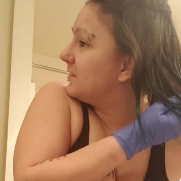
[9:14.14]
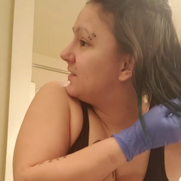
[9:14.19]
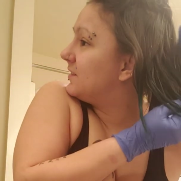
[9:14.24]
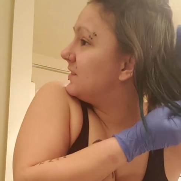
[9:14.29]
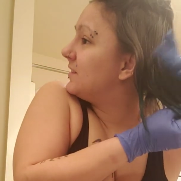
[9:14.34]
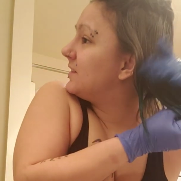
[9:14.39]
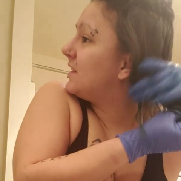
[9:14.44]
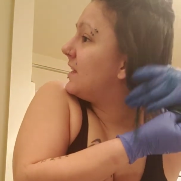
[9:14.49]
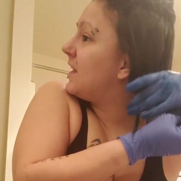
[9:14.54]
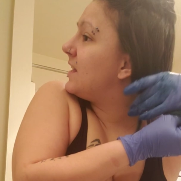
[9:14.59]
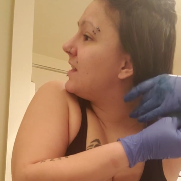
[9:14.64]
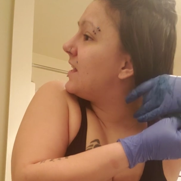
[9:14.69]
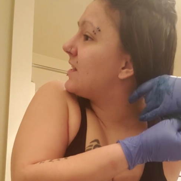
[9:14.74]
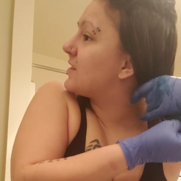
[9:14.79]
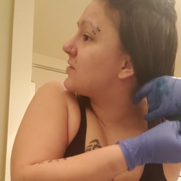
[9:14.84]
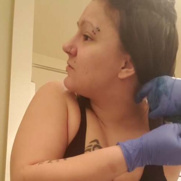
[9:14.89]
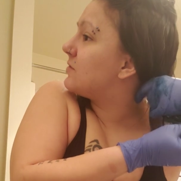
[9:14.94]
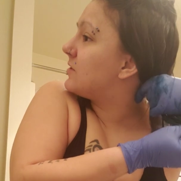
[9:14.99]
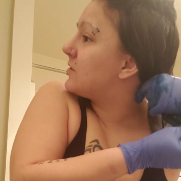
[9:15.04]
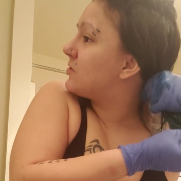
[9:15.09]
And then
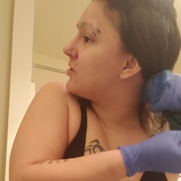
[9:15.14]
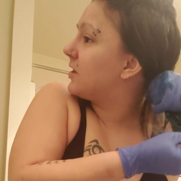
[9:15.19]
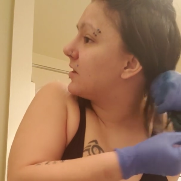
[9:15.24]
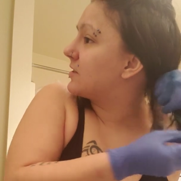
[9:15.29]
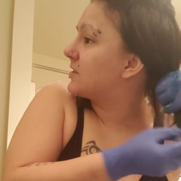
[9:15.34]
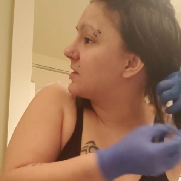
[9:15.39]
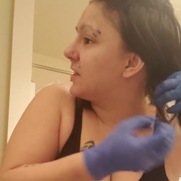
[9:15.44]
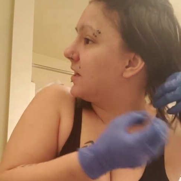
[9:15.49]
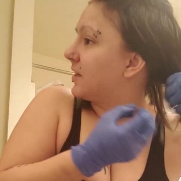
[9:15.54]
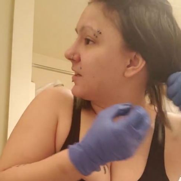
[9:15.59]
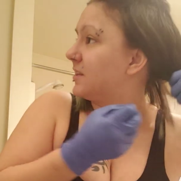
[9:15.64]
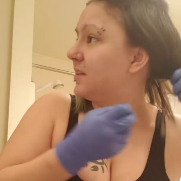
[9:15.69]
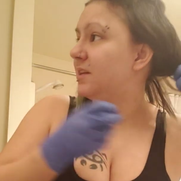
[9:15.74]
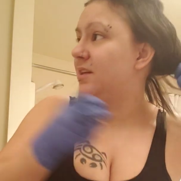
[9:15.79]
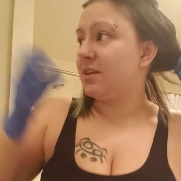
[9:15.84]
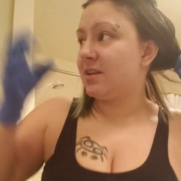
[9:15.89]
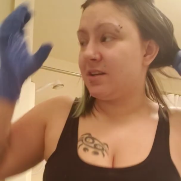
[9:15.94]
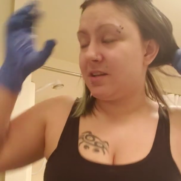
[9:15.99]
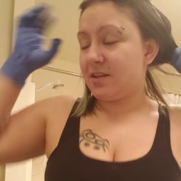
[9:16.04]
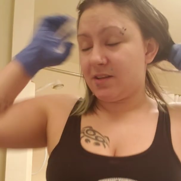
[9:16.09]
that's when the drugs kicked
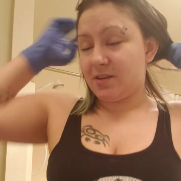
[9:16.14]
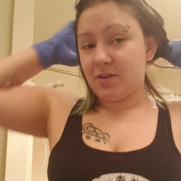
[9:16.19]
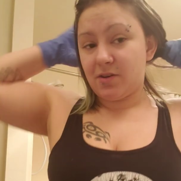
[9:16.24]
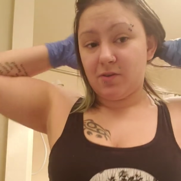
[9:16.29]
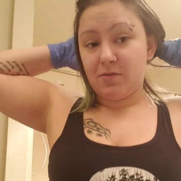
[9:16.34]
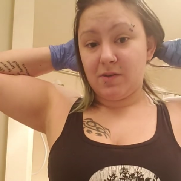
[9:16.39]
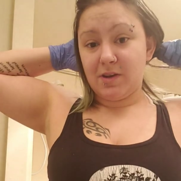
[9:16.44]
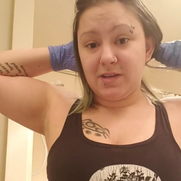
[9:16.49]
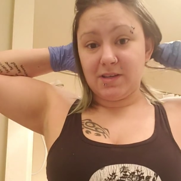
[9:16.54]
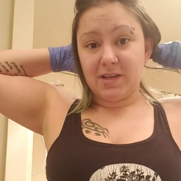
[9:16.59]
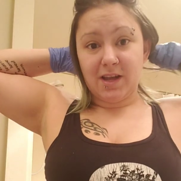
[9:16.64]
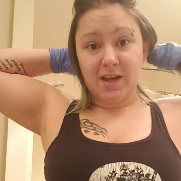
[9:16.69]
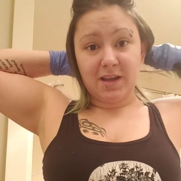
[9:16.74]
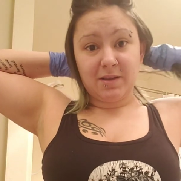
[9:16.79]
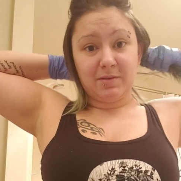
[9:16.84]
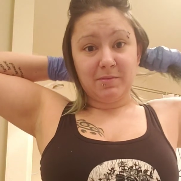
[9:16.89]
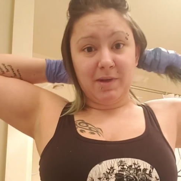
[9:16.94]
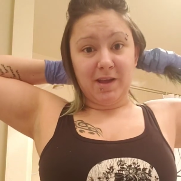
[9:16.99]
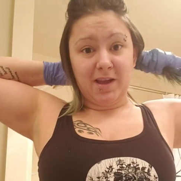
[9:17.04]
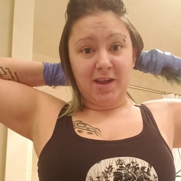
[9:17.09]
in, and you know what?
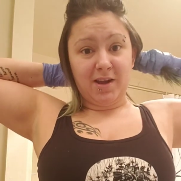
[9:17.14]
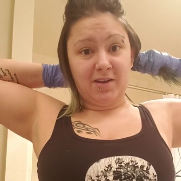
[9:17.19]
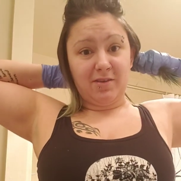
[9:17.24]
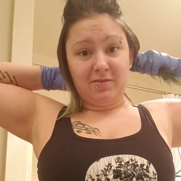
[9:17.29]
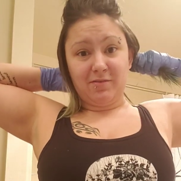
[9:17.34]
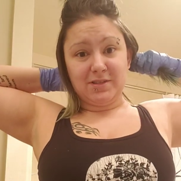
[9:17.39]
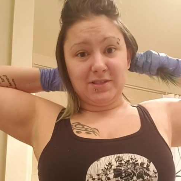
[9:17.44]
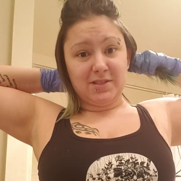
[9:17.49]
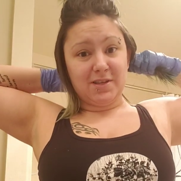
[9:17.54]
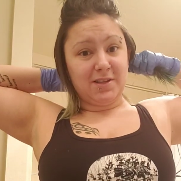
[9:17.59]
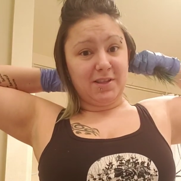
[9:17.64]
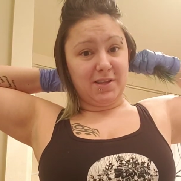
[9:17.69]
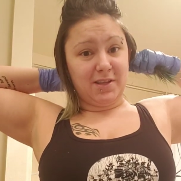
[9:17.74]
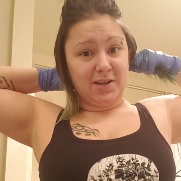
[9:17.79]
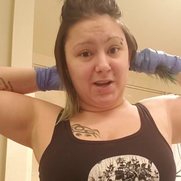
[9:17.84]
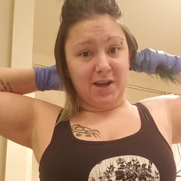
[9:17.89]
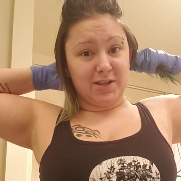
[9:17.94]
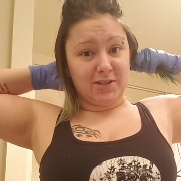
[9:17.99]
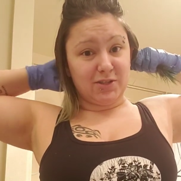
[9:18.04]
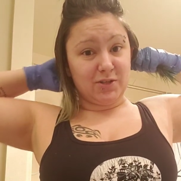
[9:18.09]
Dyeing my hair was suddenly
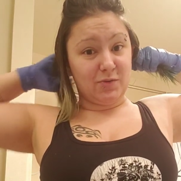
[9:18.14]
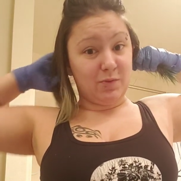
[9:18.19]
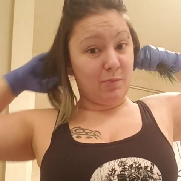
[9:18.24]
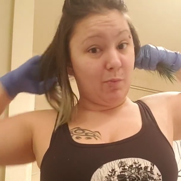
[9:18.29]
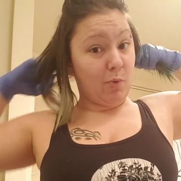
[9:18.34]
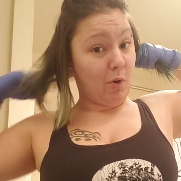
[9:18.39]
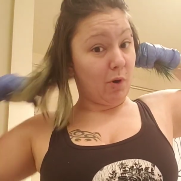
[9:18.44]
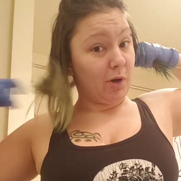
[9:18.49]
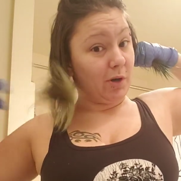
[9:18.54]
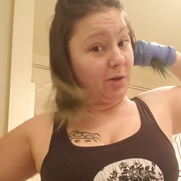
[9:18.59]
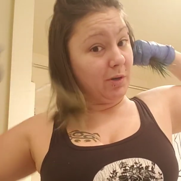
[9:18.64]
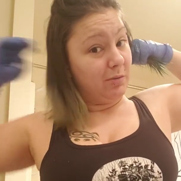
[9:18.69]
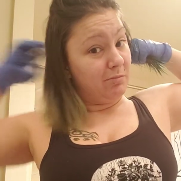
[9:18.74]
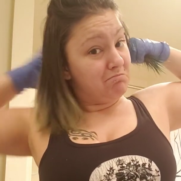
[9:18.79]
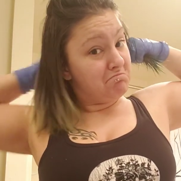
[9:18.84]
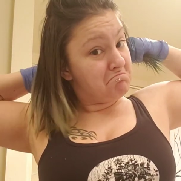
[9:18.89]
not so important.